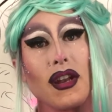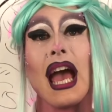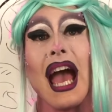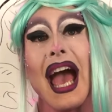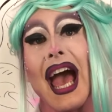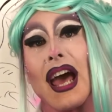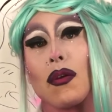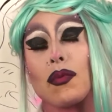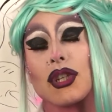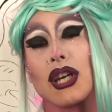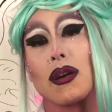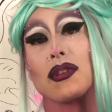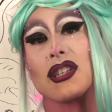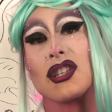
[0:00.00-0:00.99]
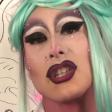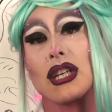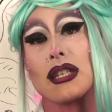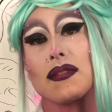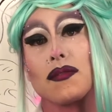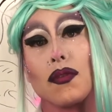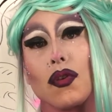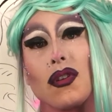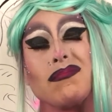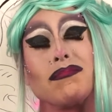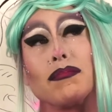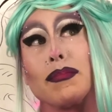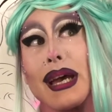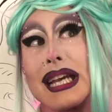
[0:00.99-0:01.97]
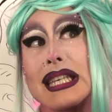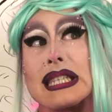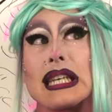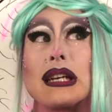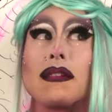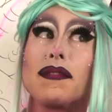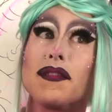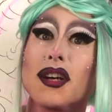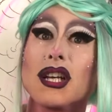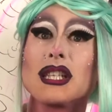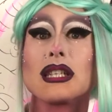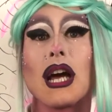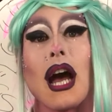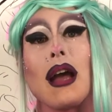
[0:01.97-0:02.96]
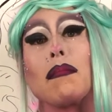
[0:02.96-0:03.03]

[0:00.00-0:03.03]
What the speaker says: and which I would suggest for basic first time